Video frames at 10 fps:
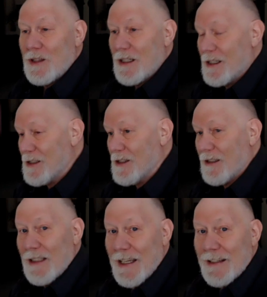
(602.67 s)
things
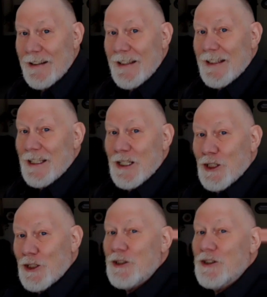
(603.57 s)
like
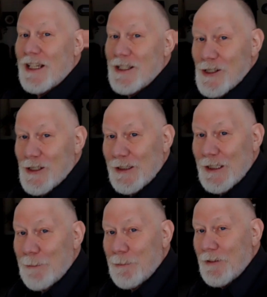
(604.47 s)
getting a good night's
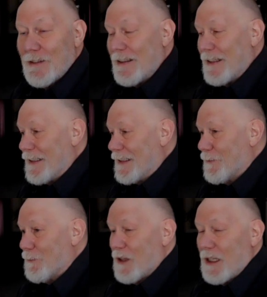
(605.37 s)
sleep,
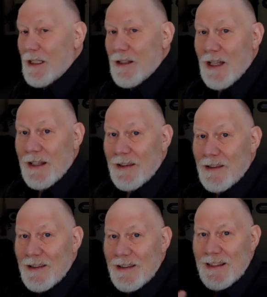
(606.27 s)
uh, the,
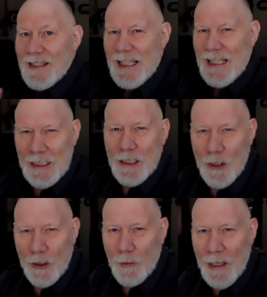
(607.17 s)
the eating
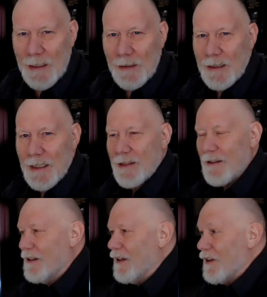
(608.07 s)

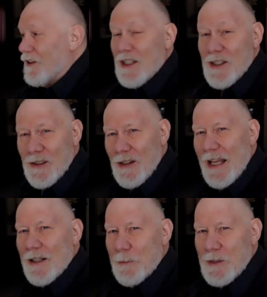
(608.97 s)
correctly. These are
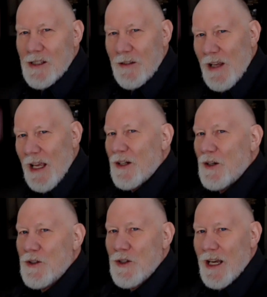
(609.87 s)
elements of
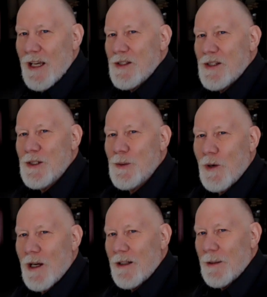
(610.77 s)
energize as
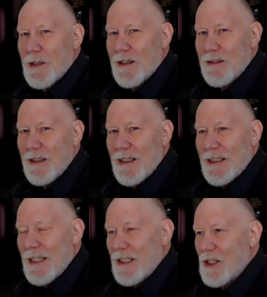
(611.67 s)
well about
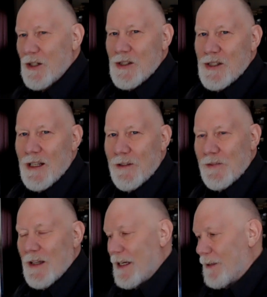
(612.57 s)
getting
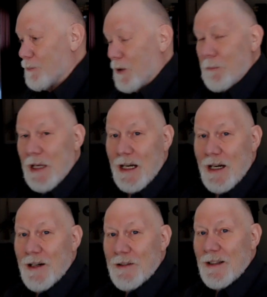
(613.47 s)
yourself um, uh,
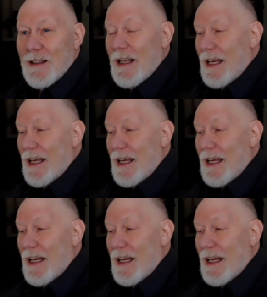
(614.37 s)
prepared